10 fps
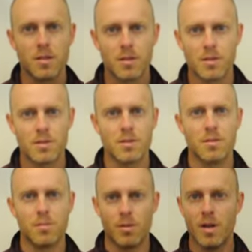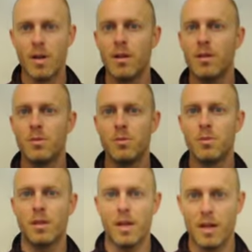This is a brand new
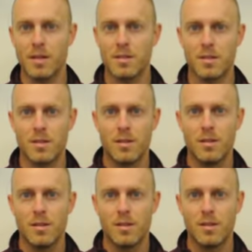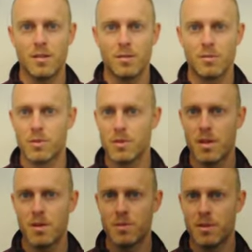class. First
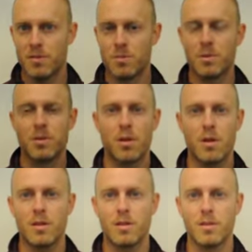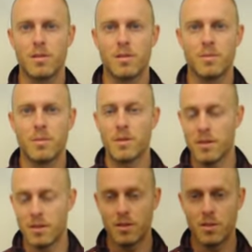time it's ever been taught
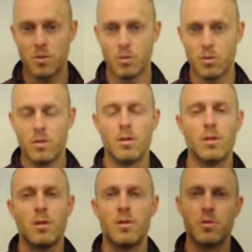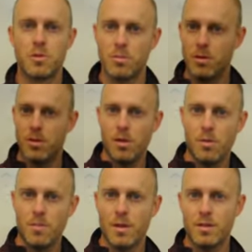in this school. It used to be called
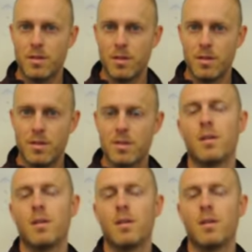Math Studies.